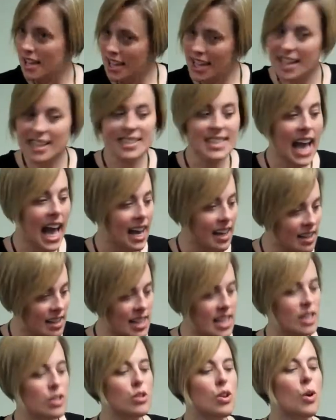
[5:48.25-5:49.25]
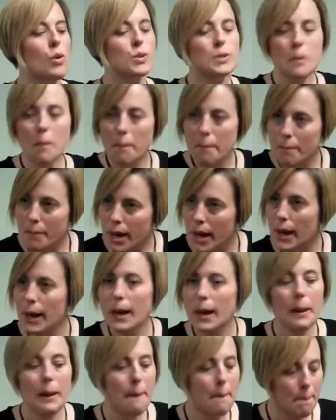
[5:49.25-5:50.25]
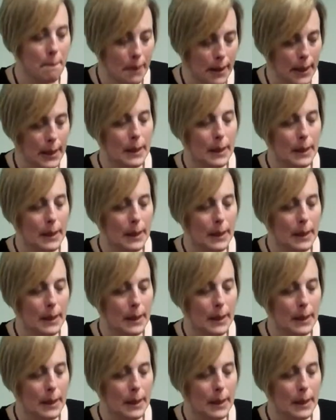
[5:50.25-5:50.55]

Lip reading: Exactly, and goes M, M,